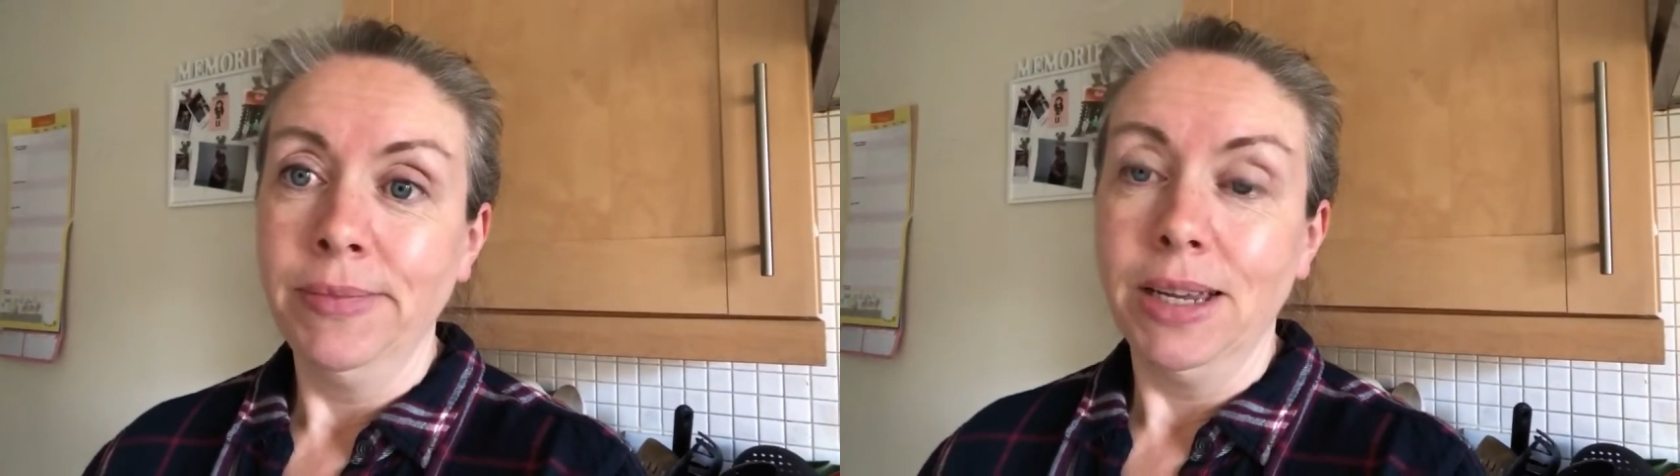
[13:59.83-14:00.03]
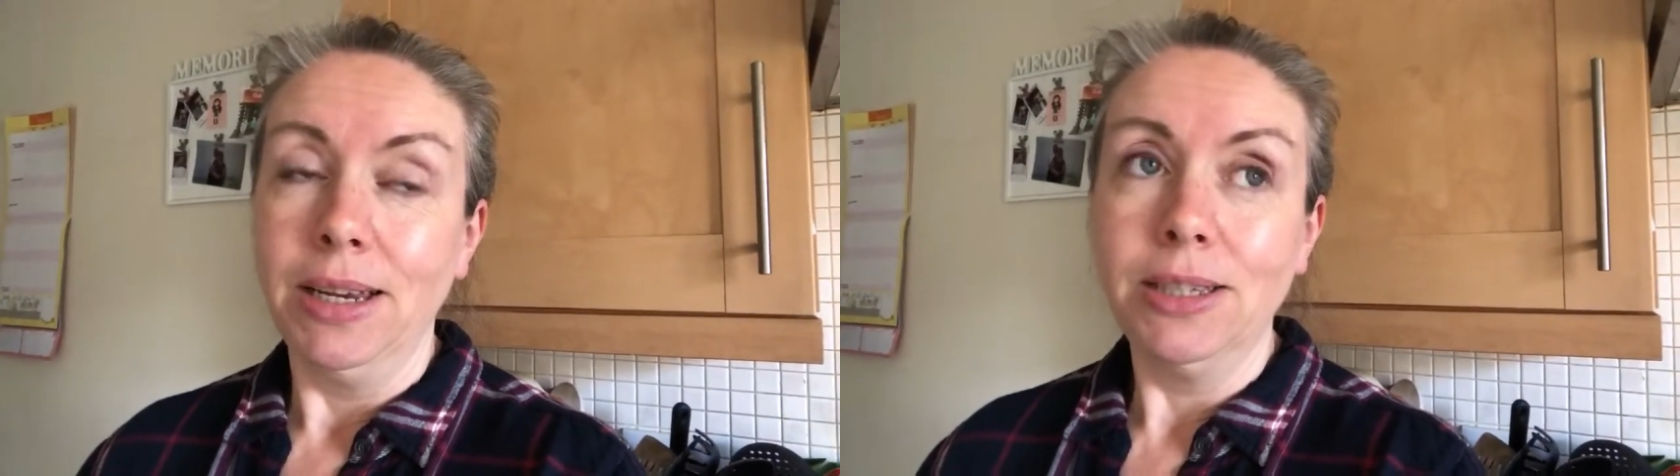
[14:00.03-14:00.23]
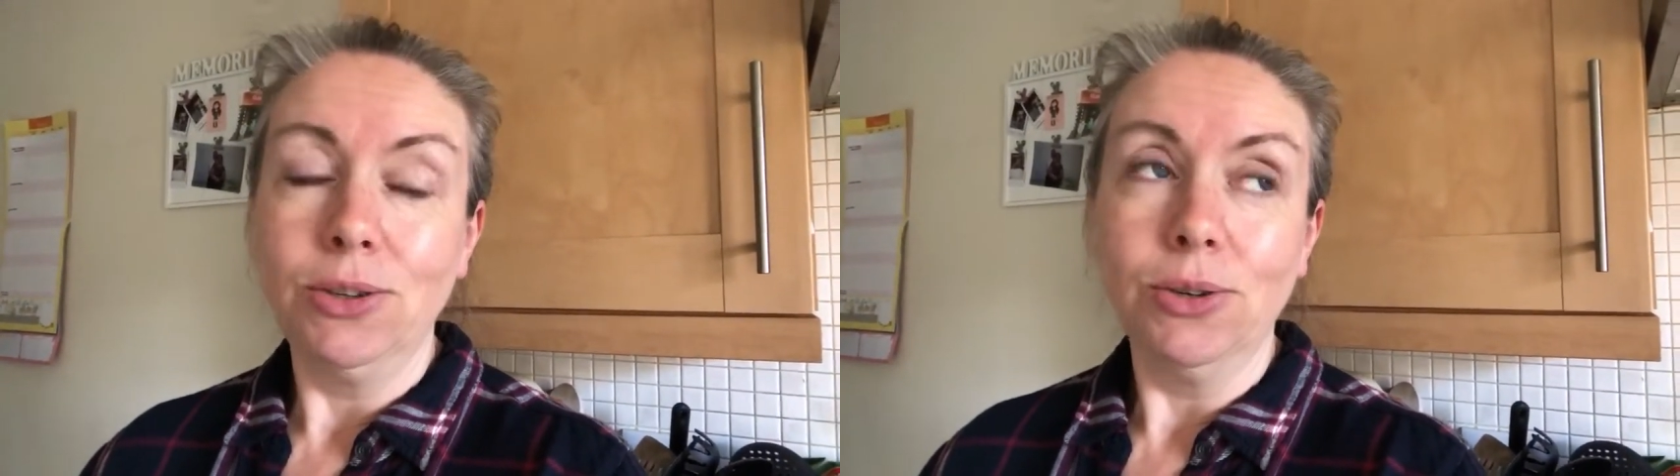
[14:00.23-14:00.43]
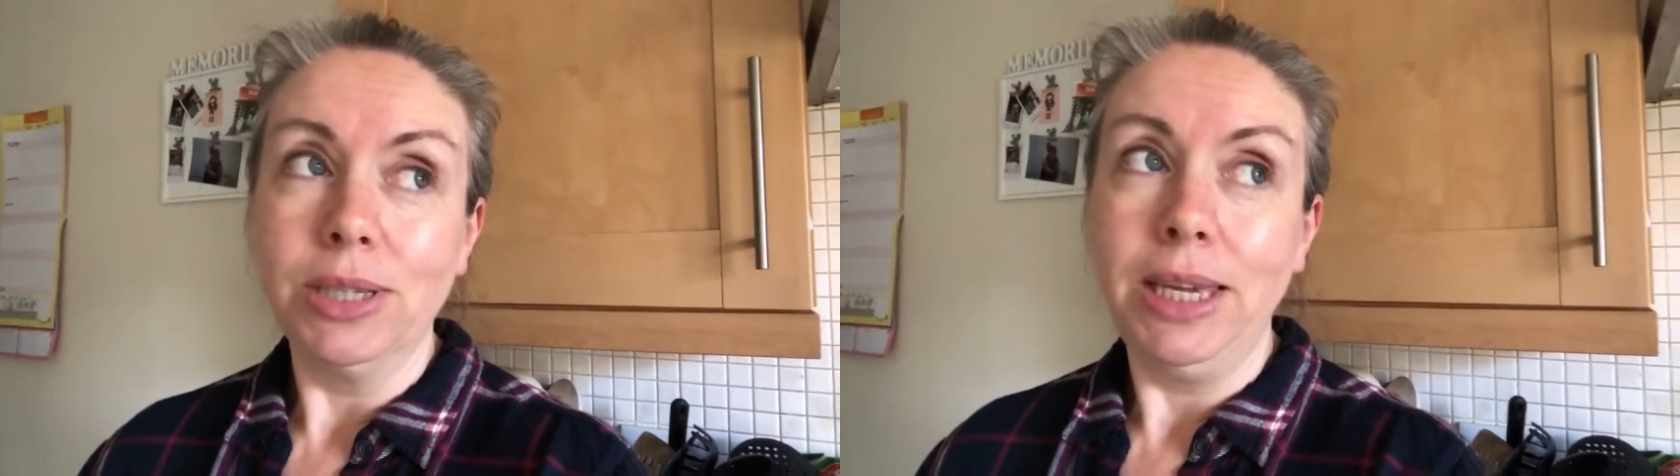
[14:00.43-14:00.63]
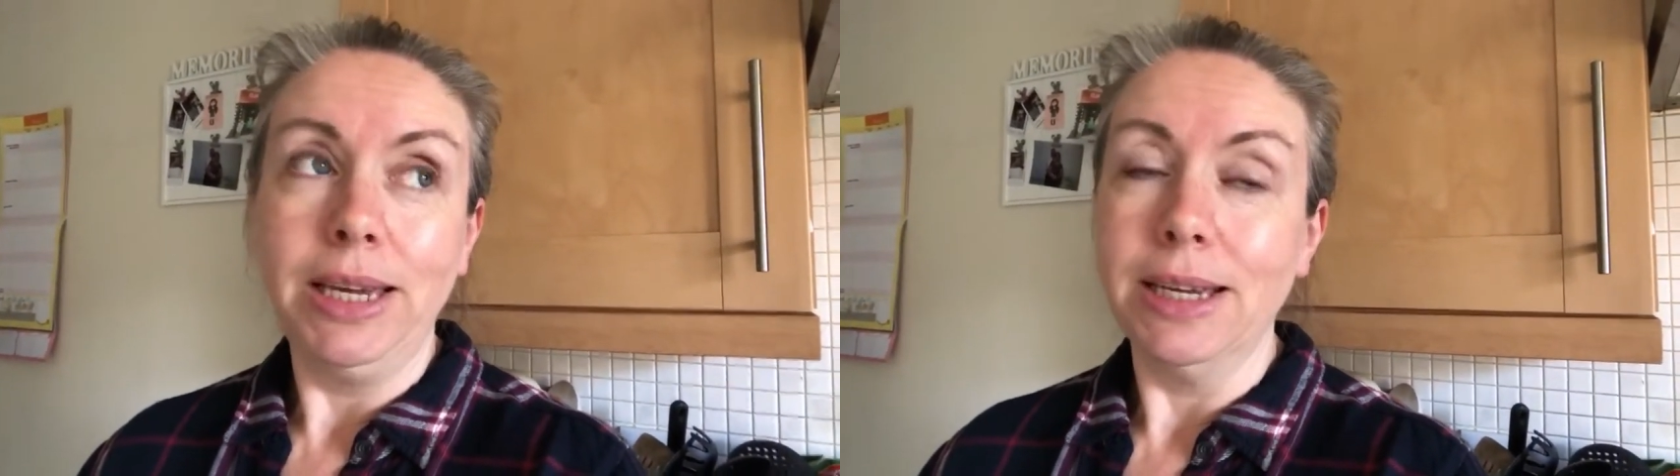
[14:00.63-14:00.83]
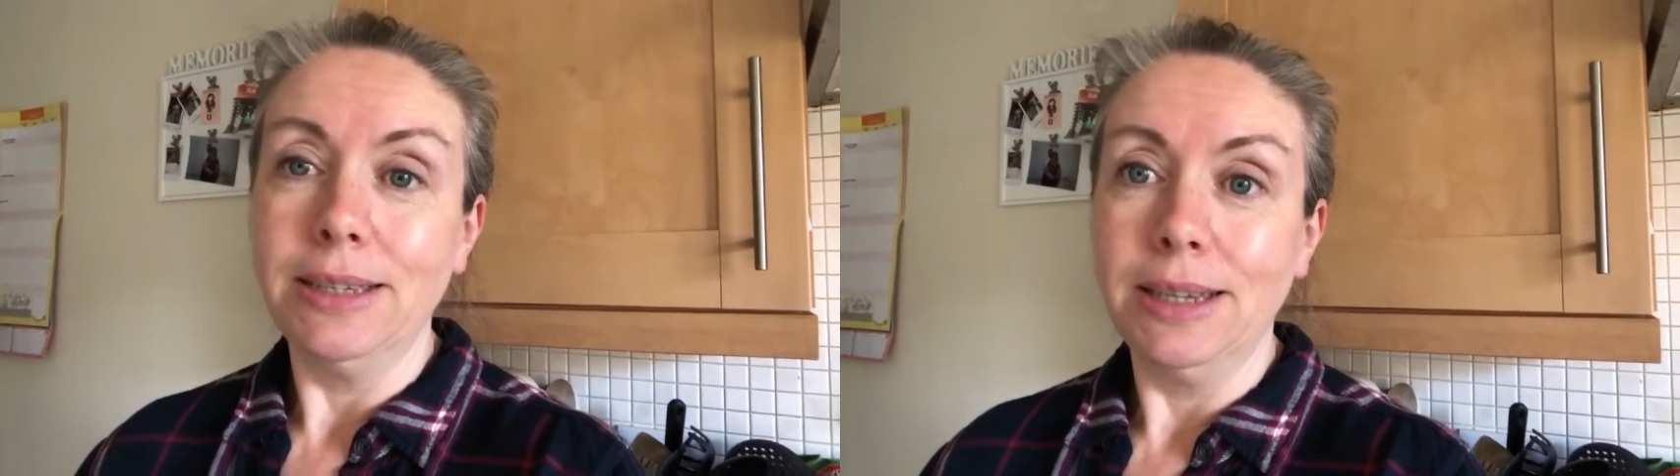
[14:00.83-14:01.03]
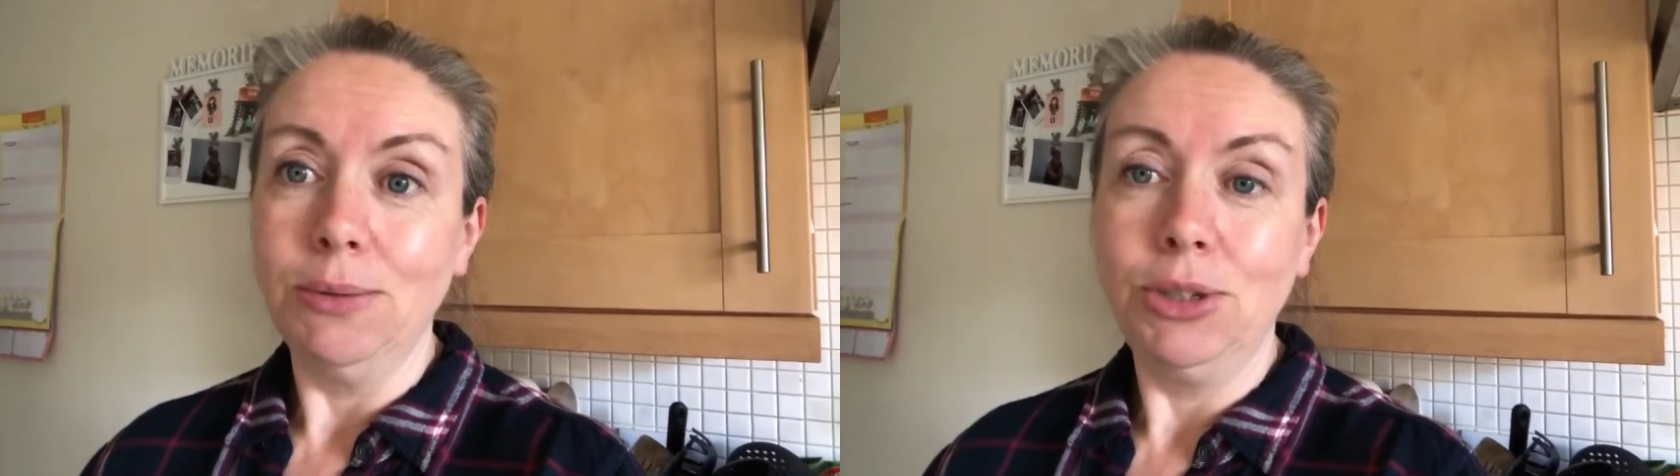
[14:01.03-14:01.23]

Unless, of course, he gets it,